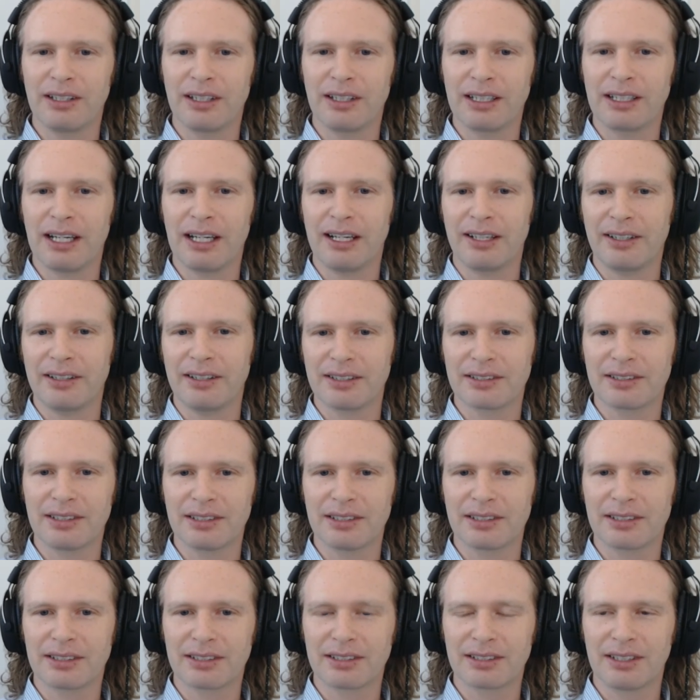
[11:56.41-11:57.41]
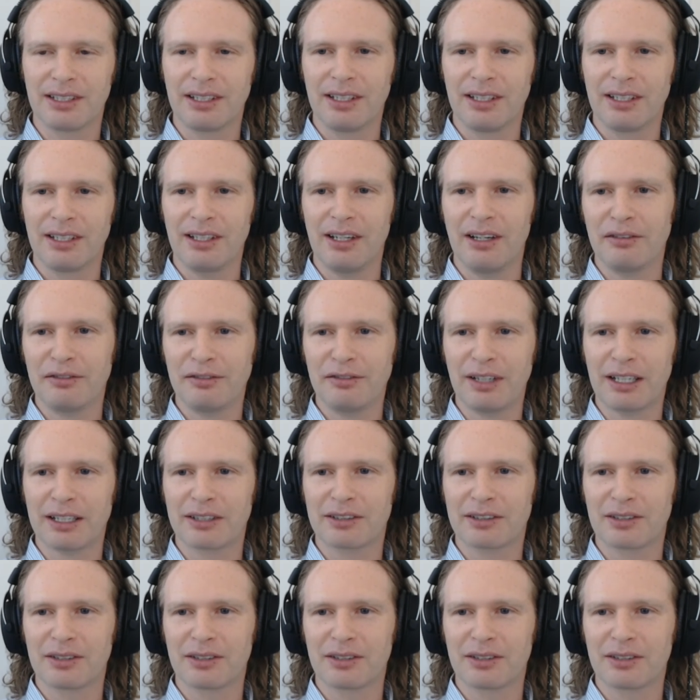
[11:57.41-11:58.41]
Like, how does this
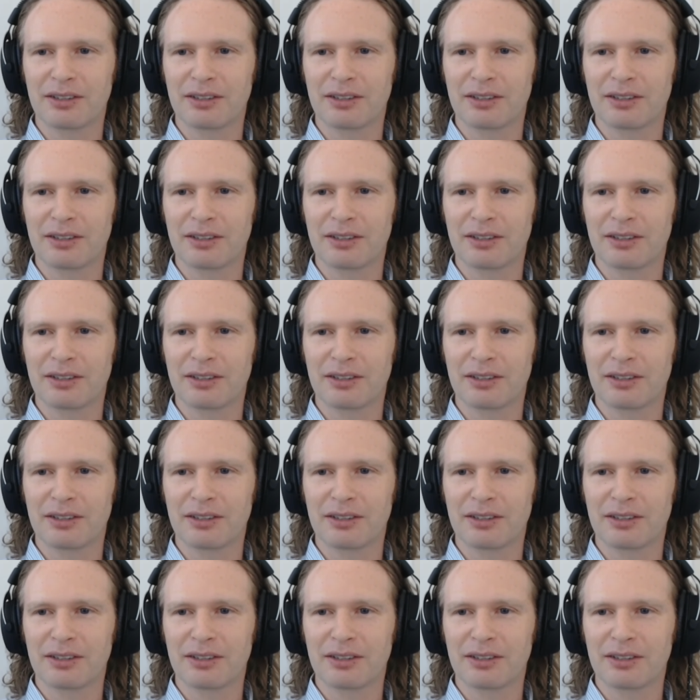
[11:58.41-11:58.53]
affect